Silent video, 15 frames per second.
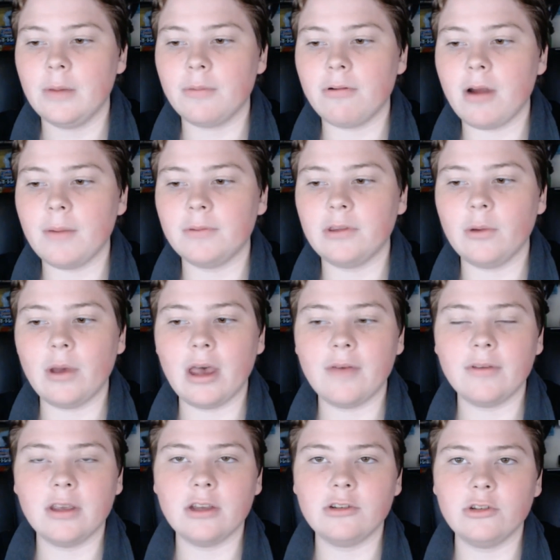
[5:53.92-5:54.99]
Perhaps they were
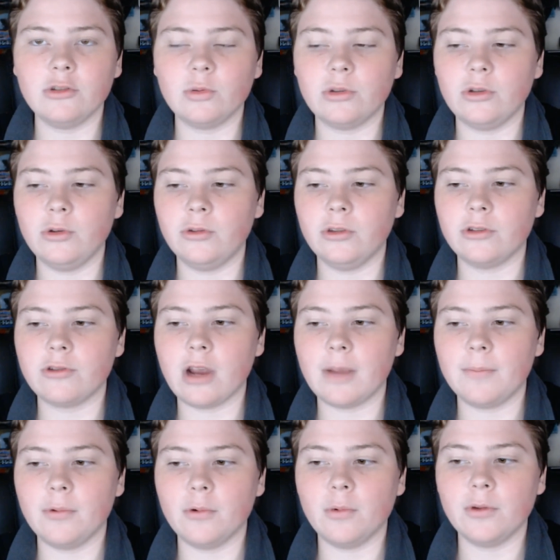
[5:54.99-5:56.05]
having issues with using the
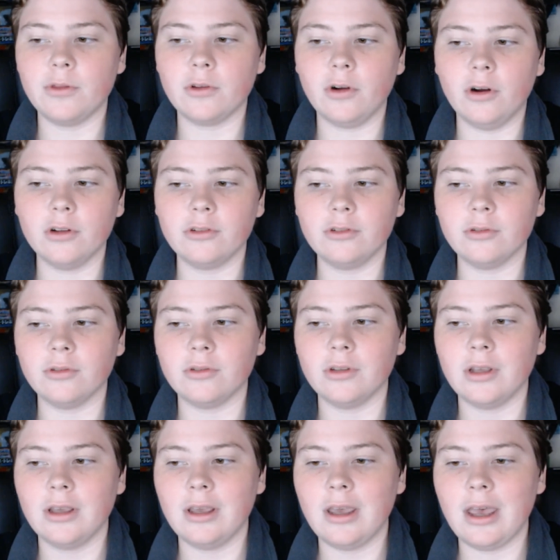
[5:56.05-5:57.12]
trackball with the console,
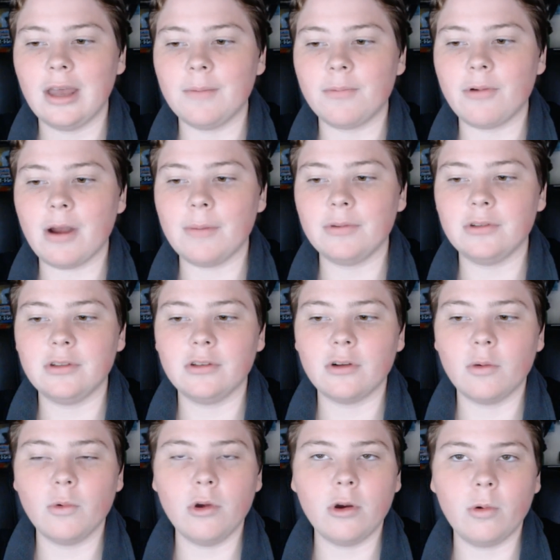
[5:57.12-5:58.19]
and perhaps it did
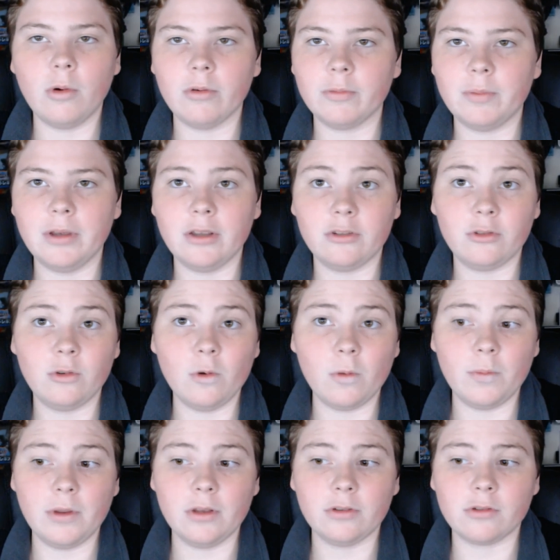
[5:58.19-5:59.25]
not work well with PS2 or
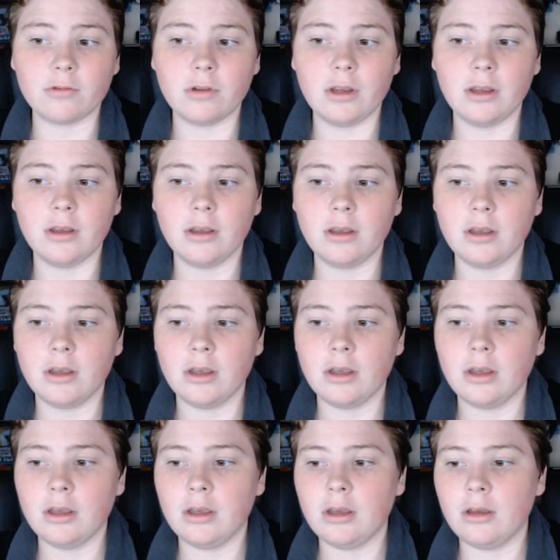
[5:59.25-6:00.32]
PS3.
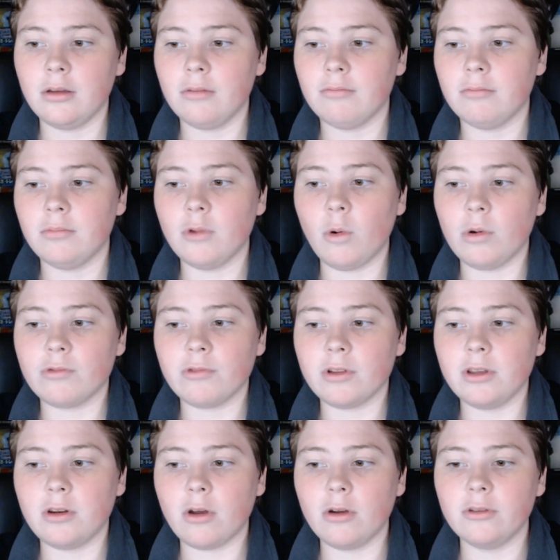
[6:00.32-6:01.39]
No one
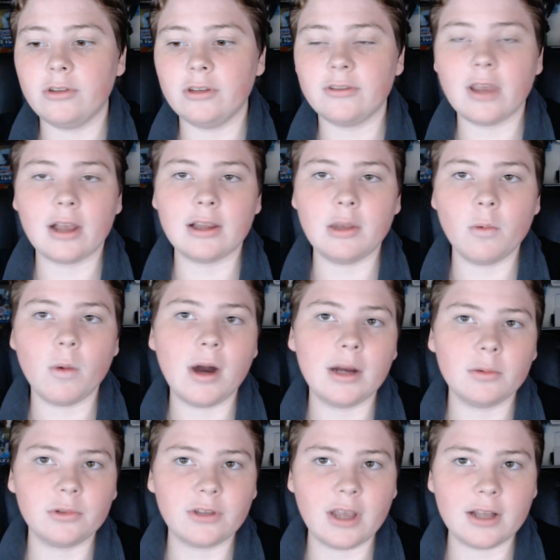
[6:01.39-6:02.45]
really knows exactly why
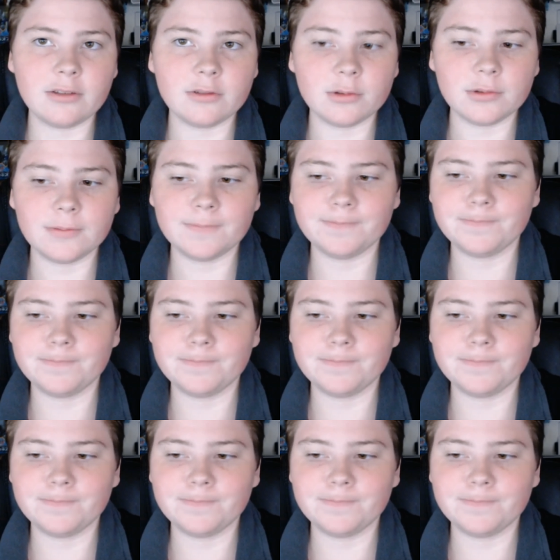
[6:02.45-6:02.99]
it was cancelled.